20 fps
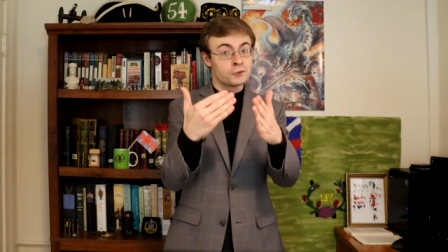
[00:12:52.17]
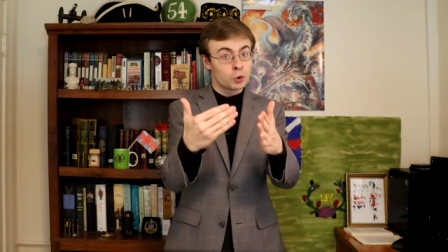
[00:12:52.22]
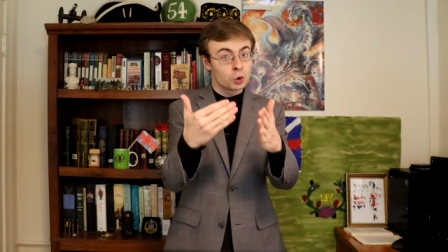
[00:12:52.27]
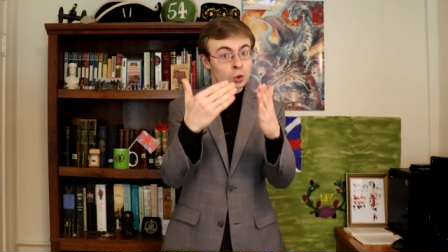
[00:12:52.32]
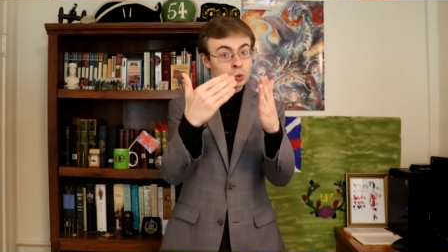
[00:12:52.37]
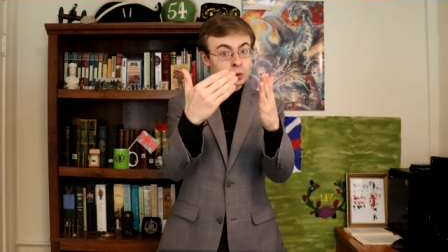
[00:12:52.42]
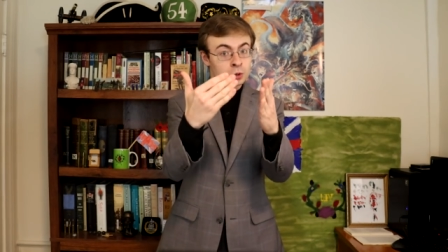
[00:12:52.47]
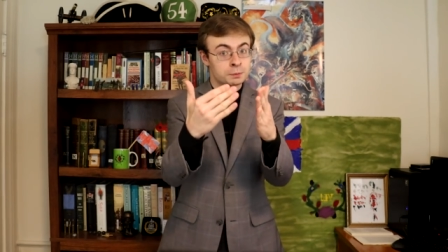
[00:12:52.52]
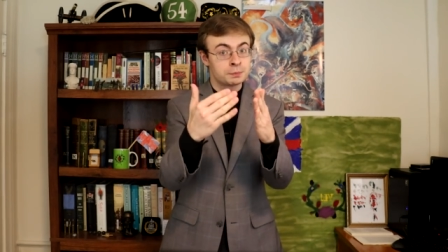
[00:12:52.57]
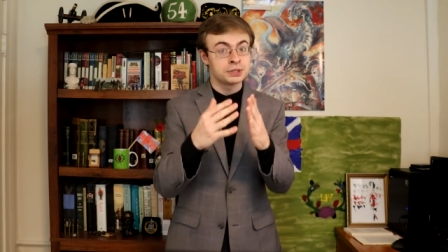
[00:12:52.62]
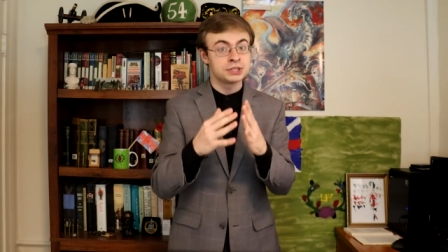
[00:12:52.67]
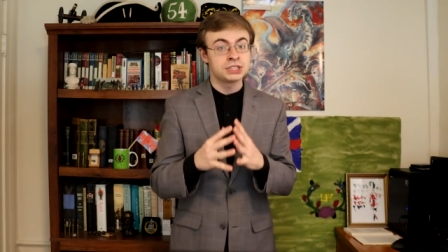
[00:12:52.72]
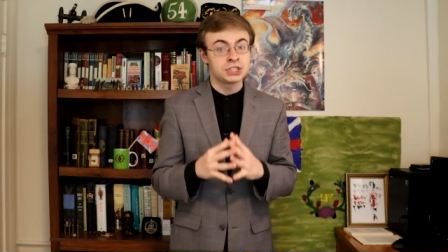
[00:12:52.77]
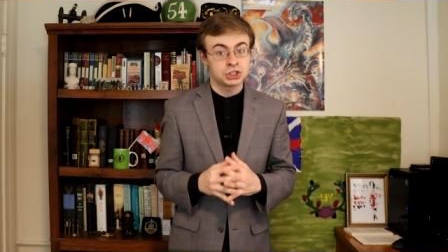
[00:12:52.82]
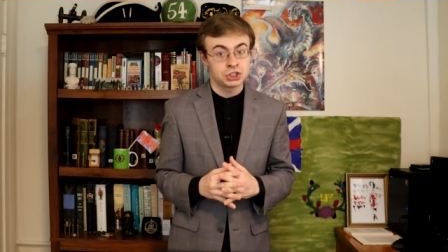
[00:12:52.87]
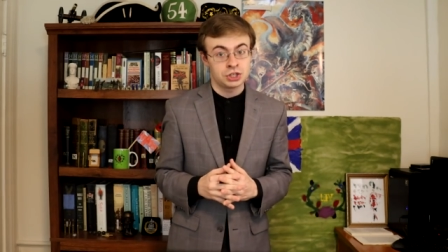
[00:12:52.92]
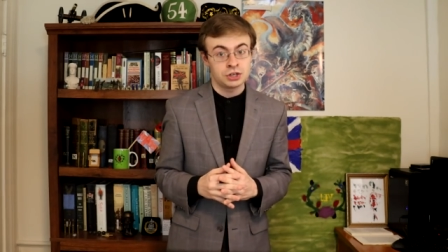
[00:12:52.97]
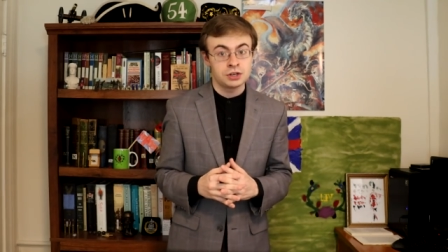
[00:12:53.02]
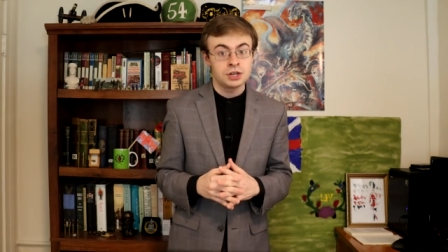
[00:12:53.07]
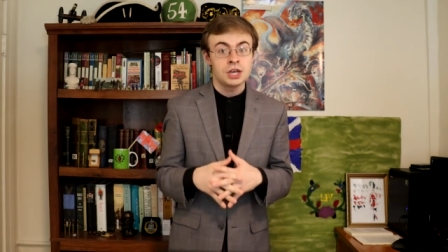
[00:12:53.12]
forward
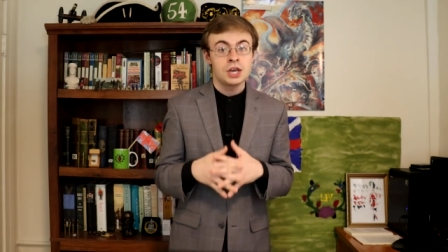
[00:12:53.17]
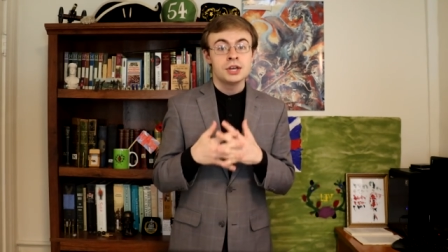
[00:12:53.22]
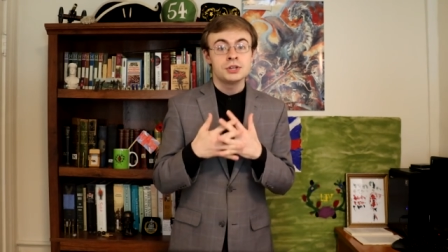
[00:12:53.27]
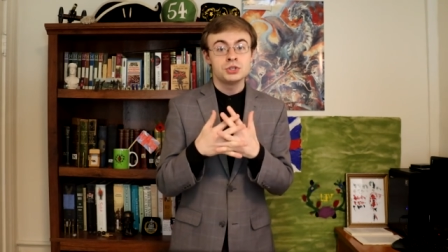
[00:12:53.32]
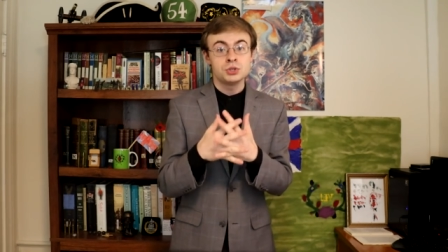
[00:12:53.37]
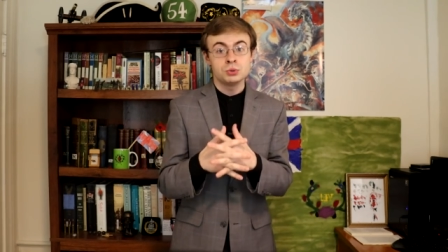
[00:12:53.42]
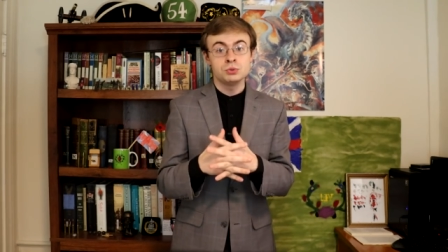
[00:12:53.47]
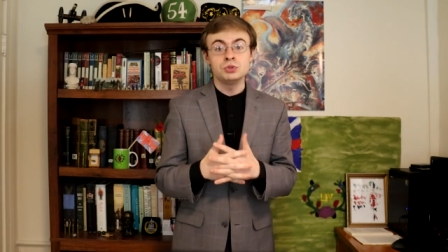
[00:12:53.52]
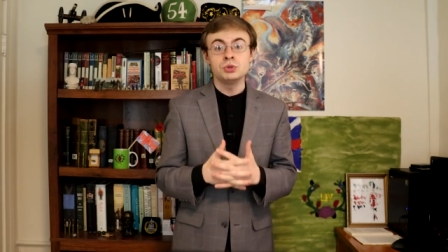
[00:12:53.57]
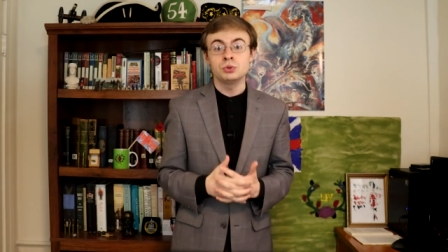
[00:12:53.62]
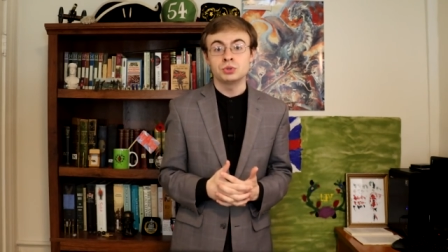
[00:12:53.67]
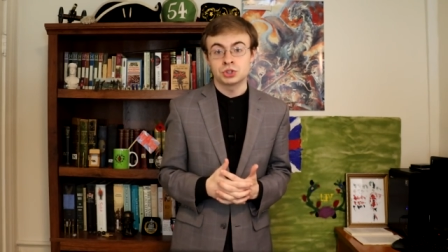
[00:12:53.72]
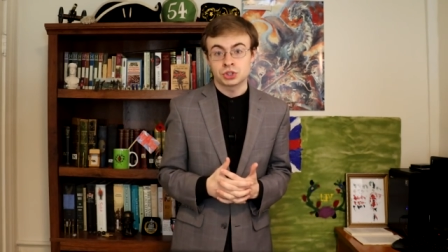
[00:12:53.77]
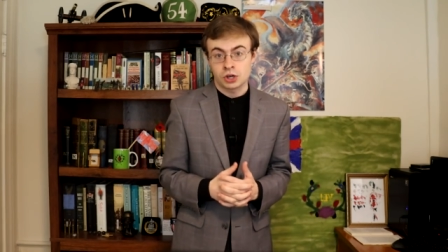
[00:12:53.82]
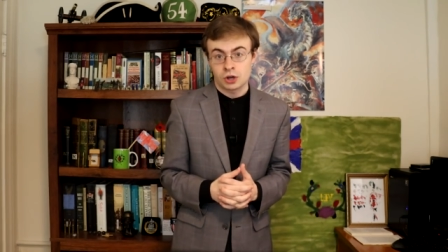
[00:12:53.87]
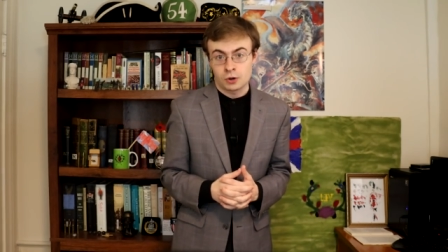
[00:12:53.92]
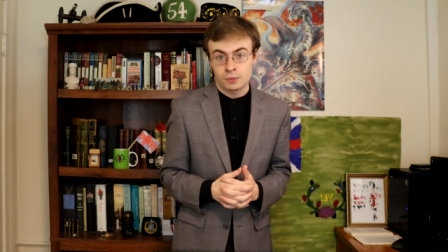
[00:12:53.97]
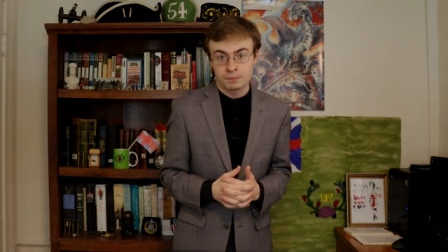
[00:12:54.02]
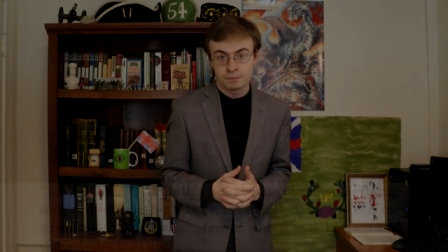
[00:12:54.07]
position to do so.